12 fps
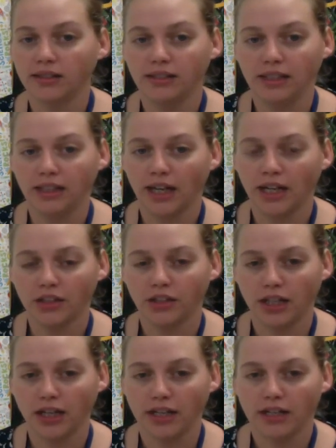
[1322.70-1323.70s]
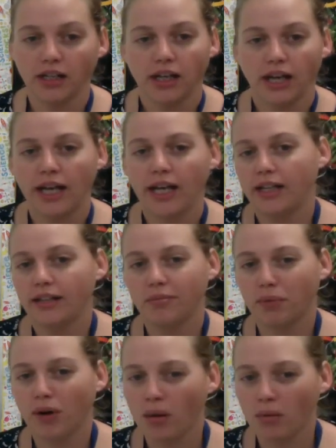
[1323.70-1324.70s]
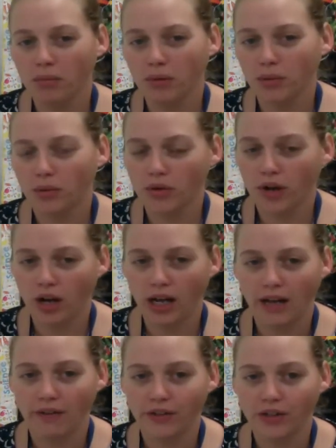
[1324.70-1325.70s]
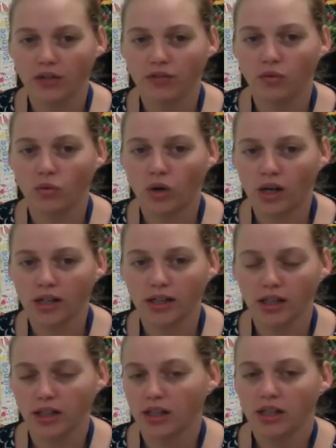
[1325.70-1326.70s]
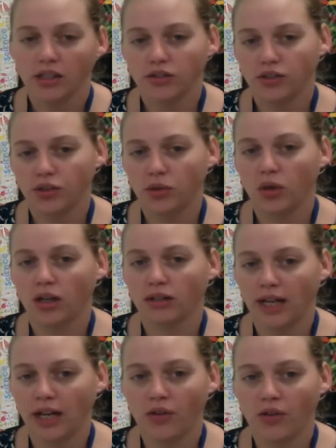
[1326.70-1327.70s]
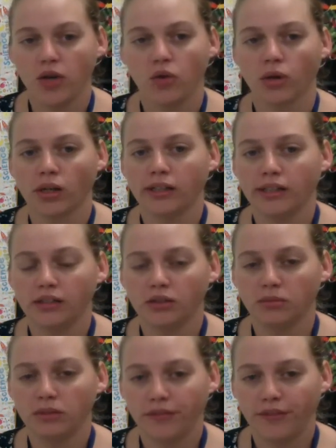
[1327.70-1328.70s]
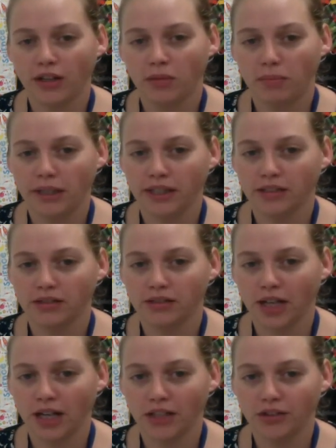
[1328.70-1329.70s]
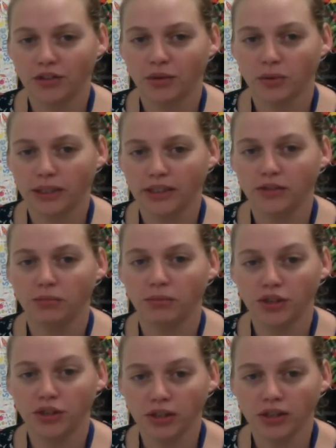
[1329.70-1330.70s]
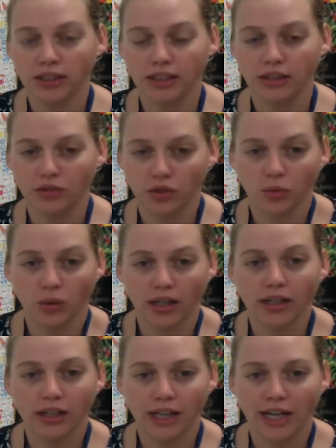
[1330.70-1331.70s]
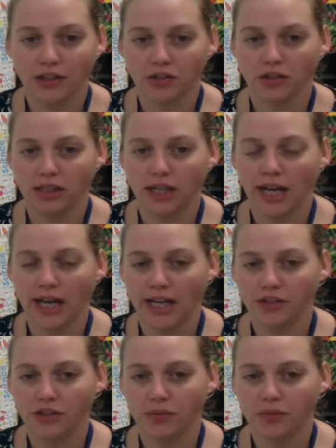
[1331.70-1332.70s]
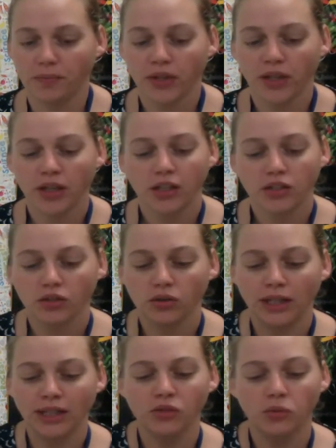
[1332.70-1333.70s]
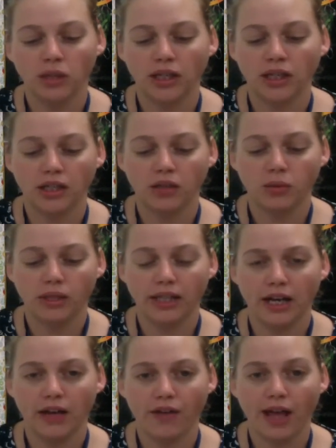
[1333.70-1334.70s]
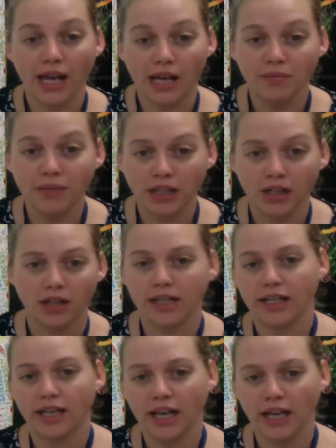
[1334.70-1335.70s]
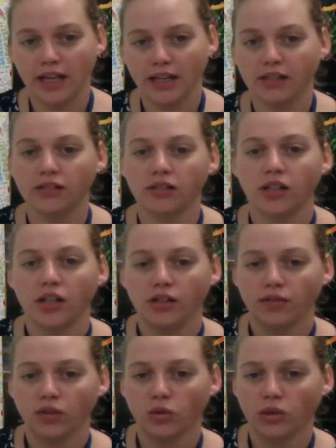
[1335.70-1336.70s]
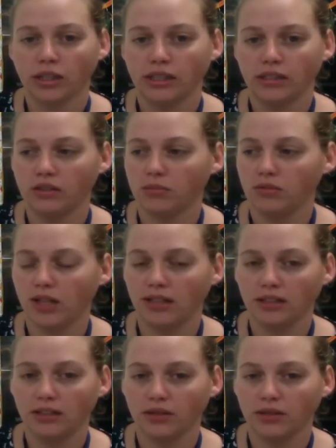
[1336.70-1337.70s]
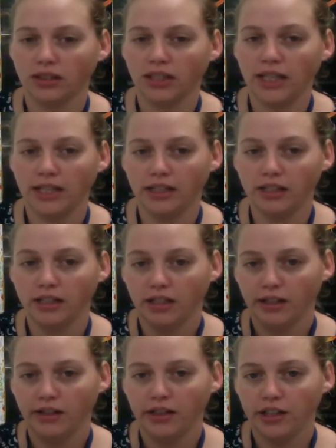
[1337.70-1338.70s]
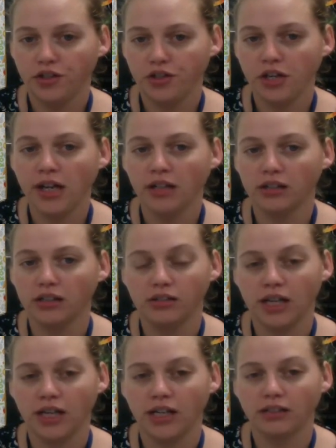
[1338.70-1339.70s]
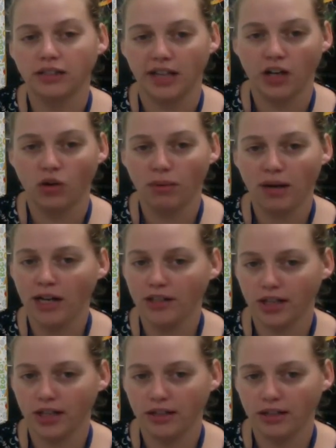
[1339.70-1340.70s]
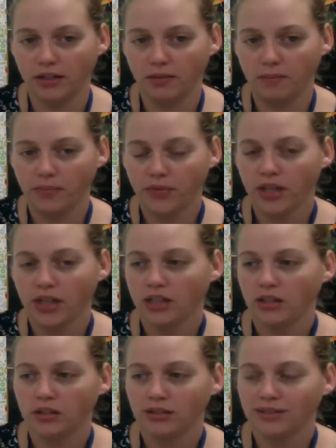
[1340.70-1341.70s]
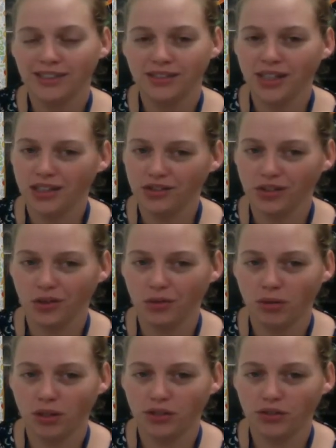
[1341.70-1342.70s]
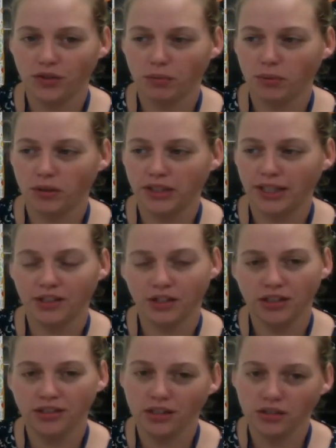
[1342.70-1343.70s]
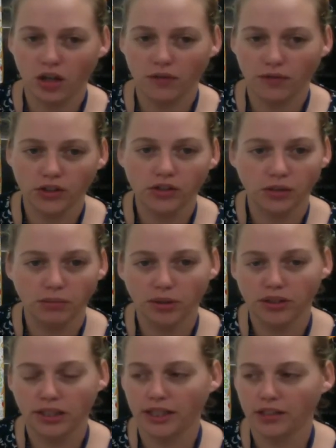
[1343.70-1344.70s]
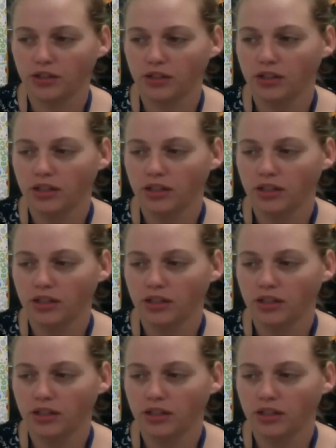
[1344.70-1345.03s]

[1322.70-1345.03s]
dehydrate and probably will not have enough water to allow the organism developing inside to reach maturity to where it could actually hatch. So that's why we have amniotic eggs for organisms that live on land. This shell is there to help hydrate them. It's not so much for protection. It does offer some protection,